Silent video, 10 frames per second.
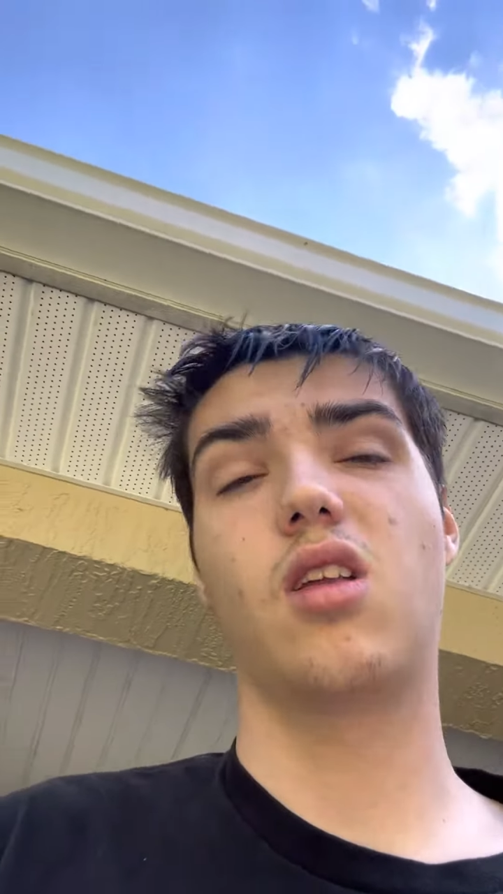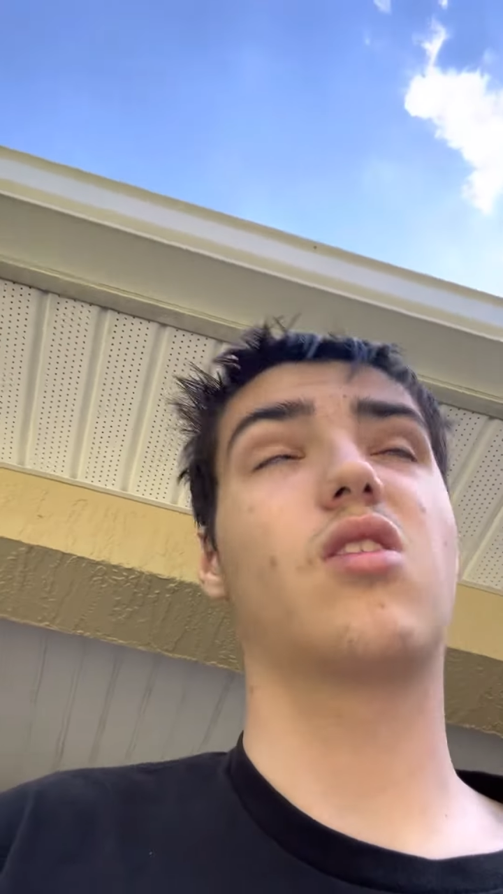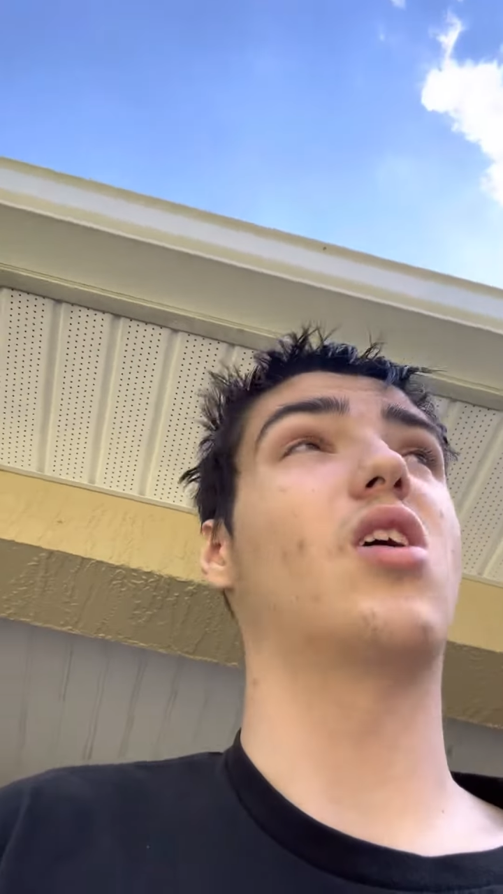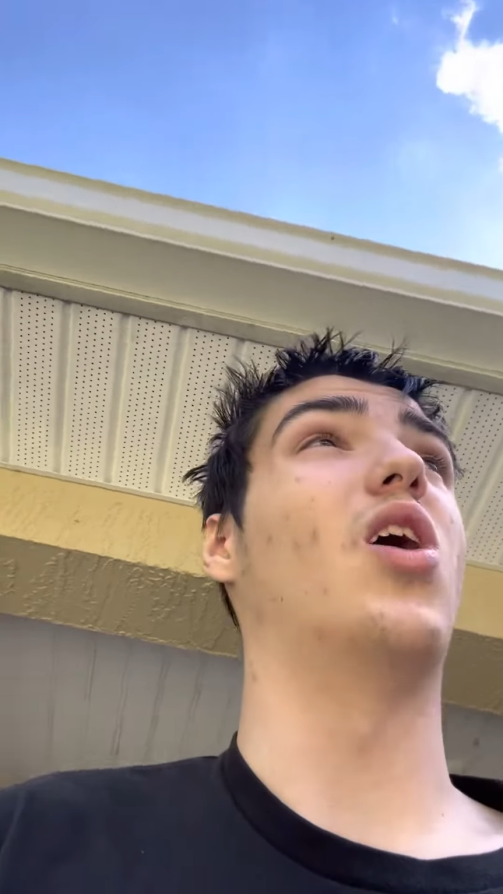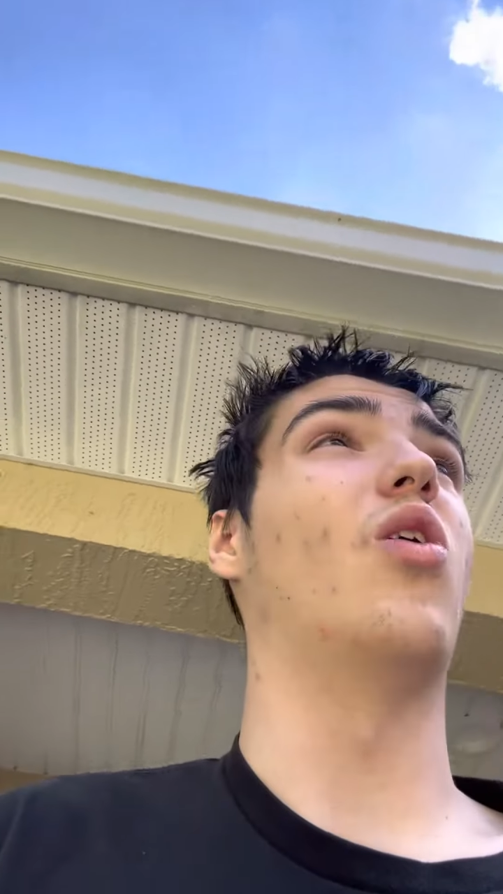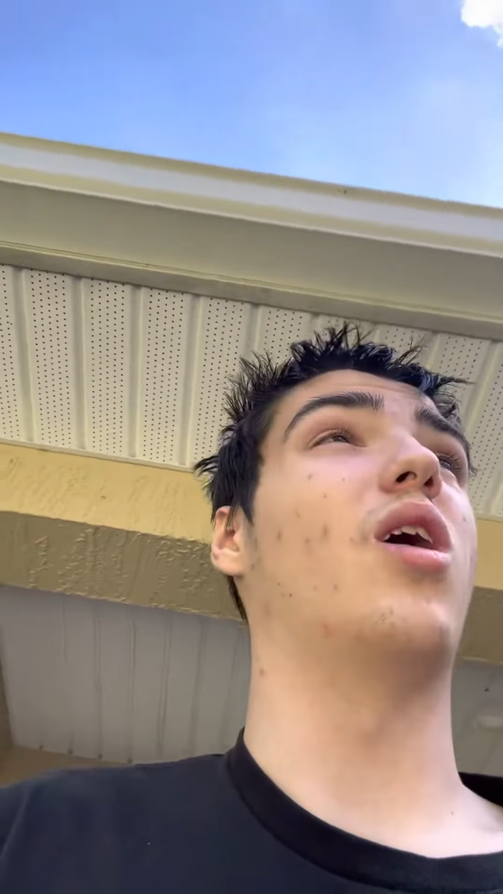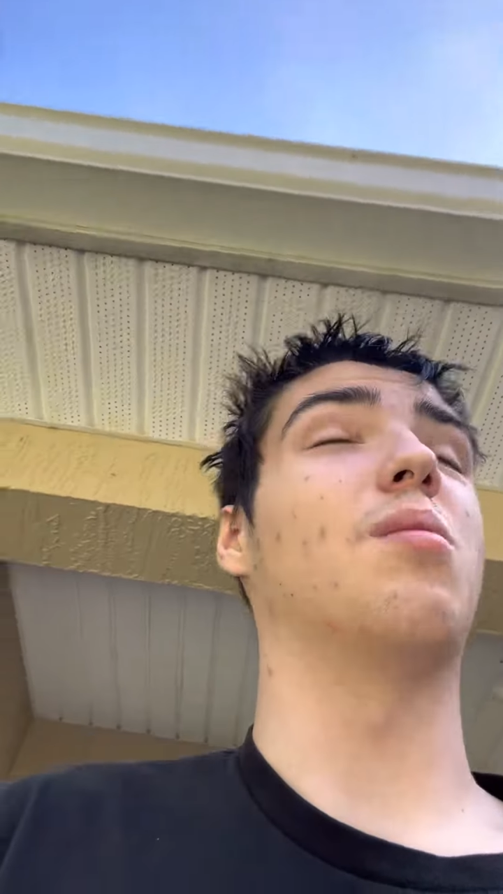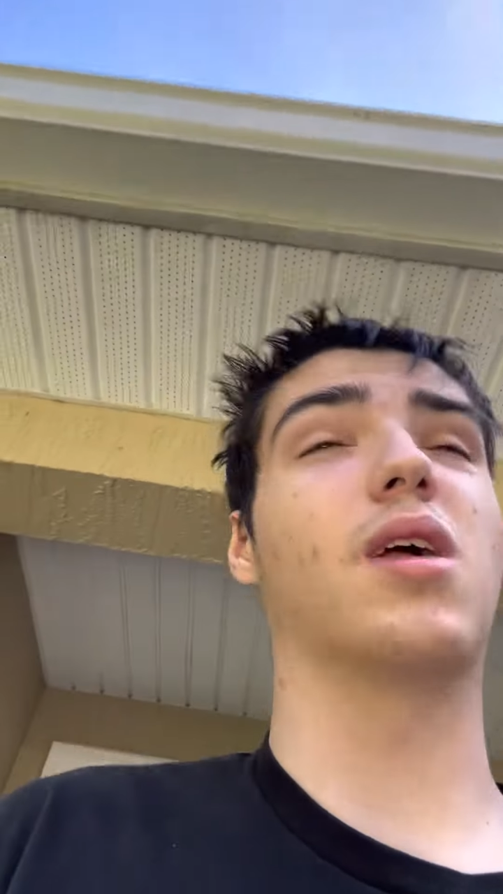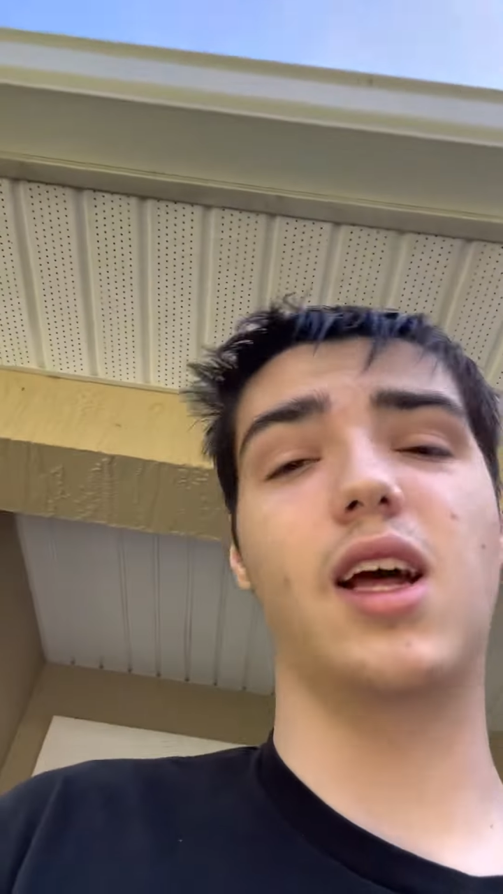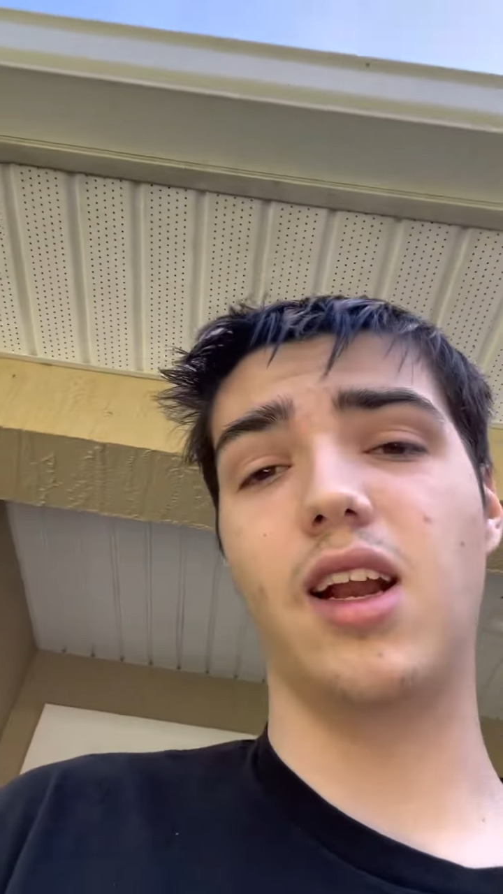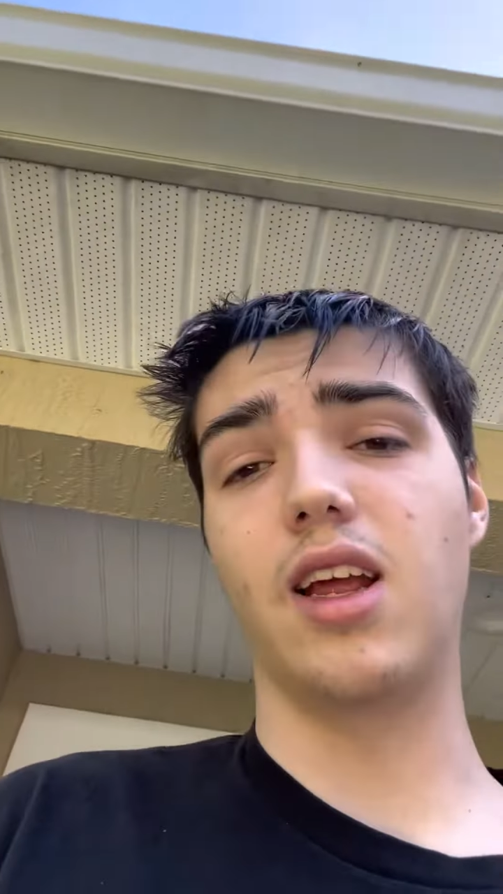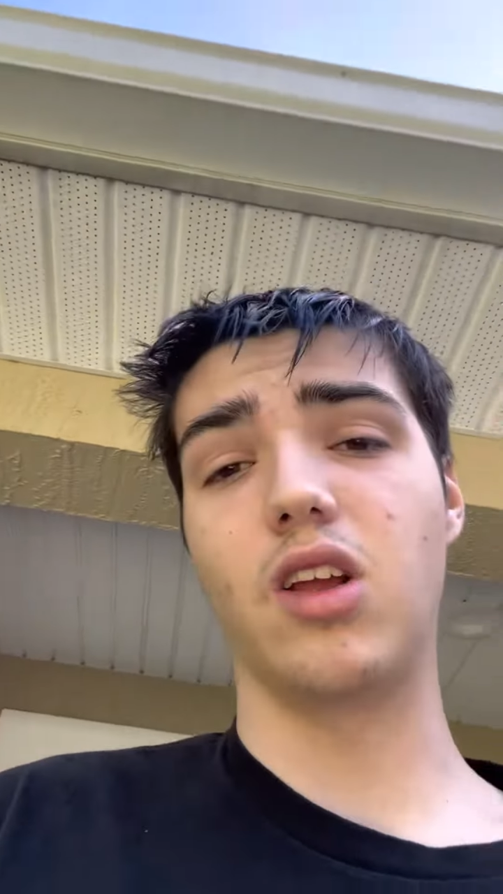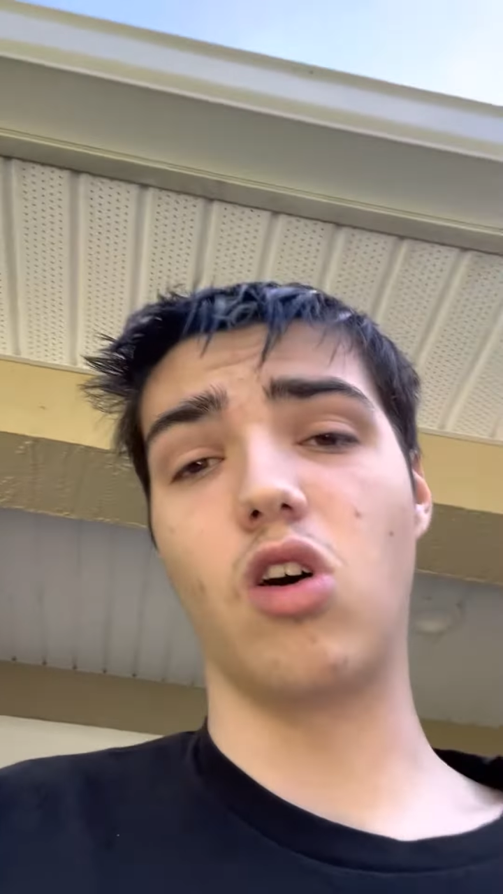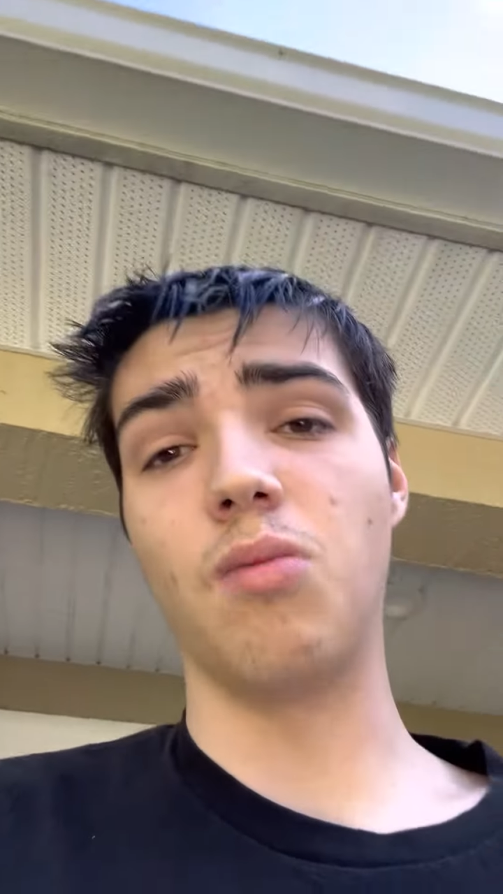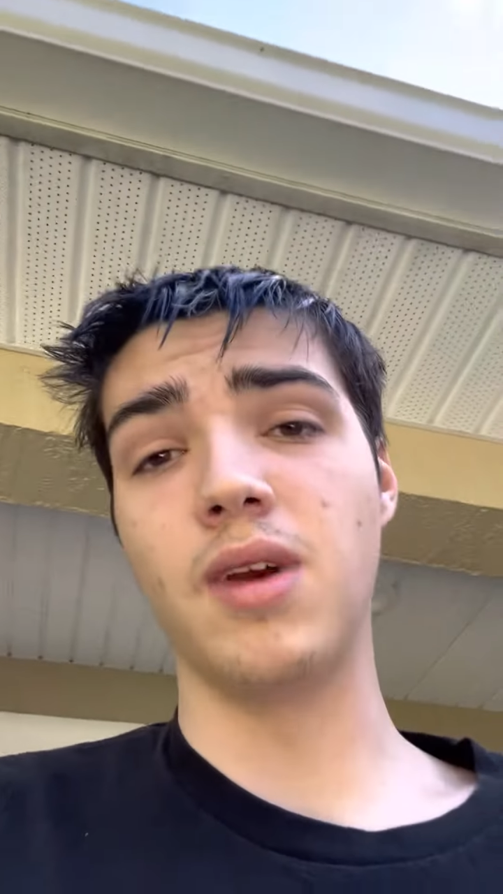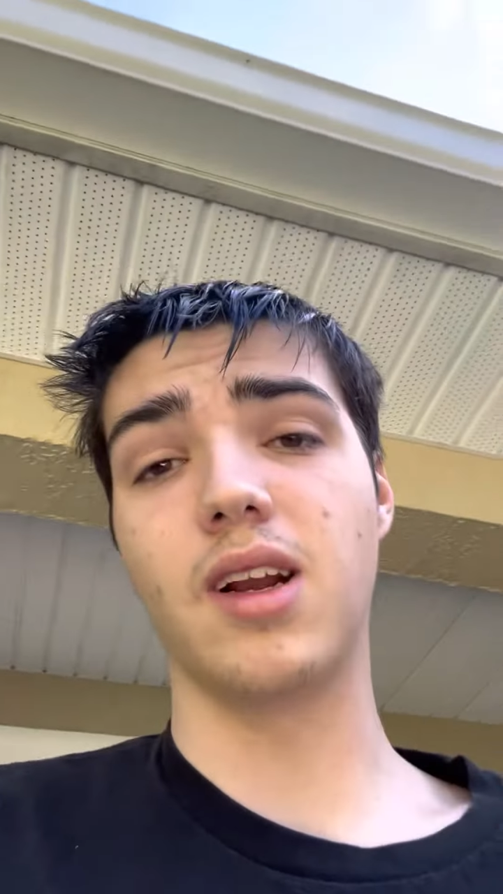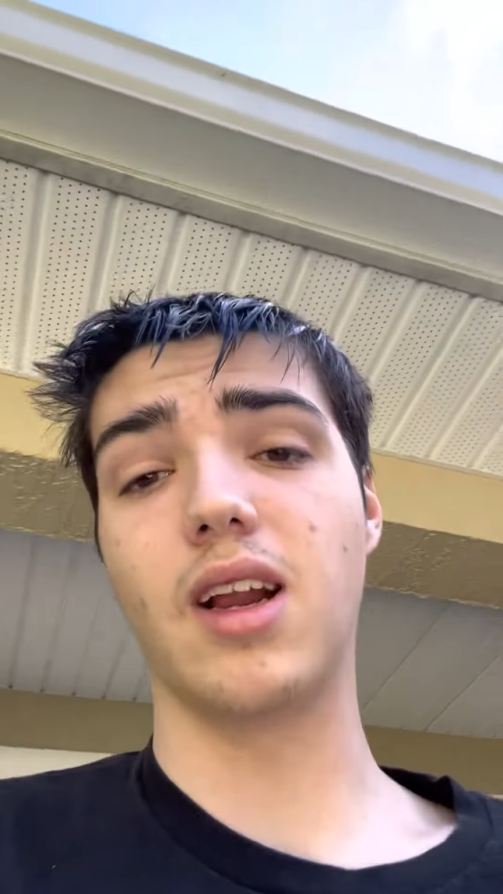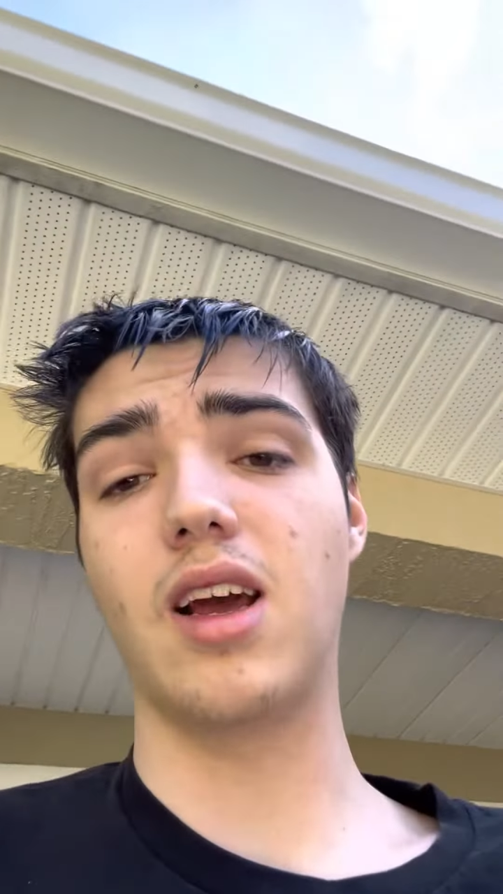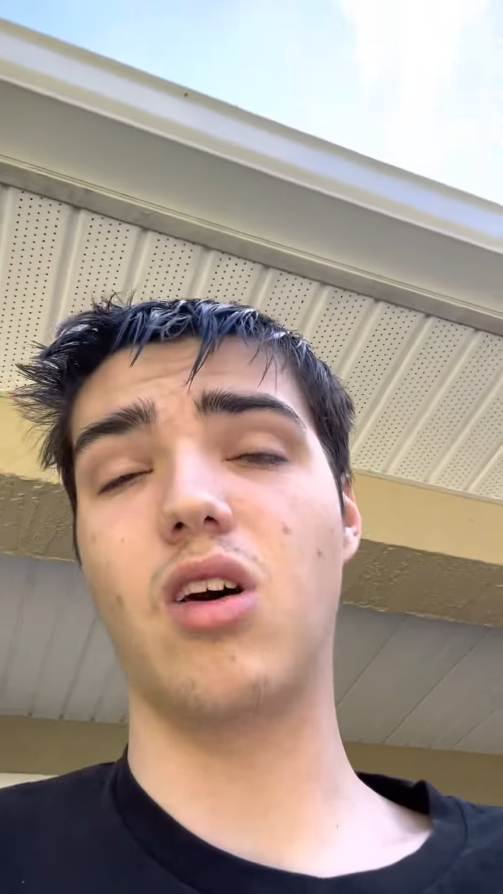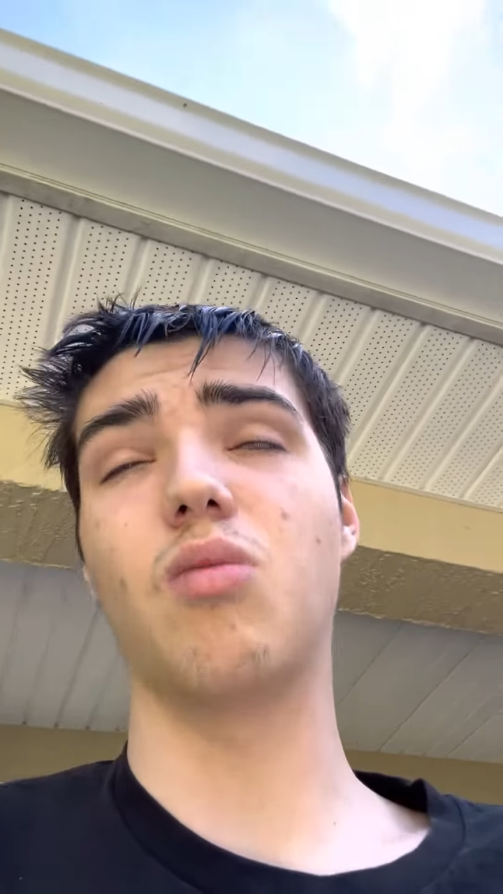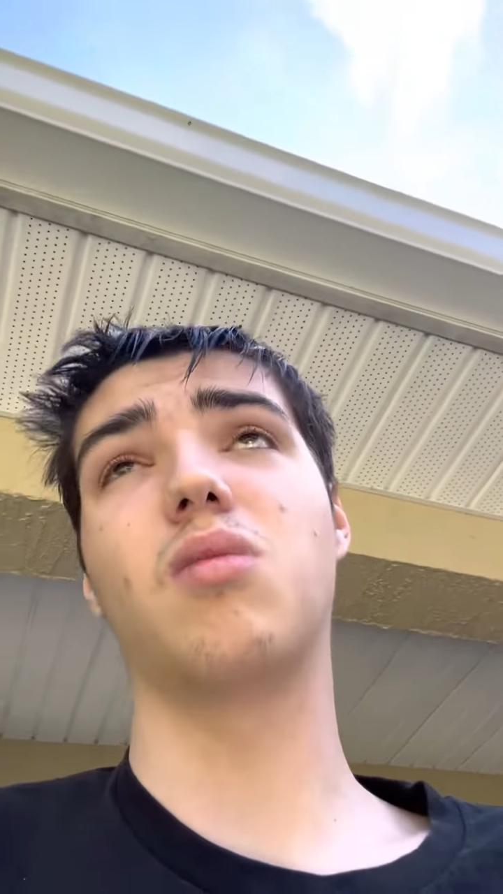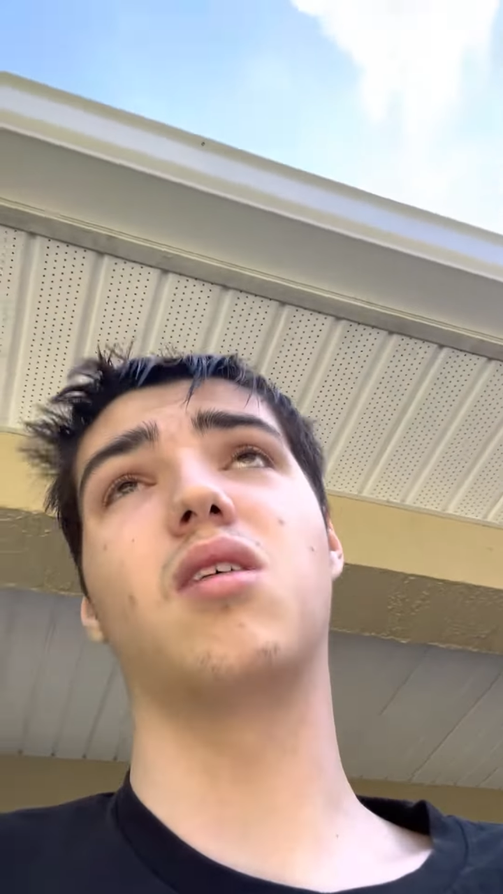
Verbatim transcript: So I'm glad that y'all made it out.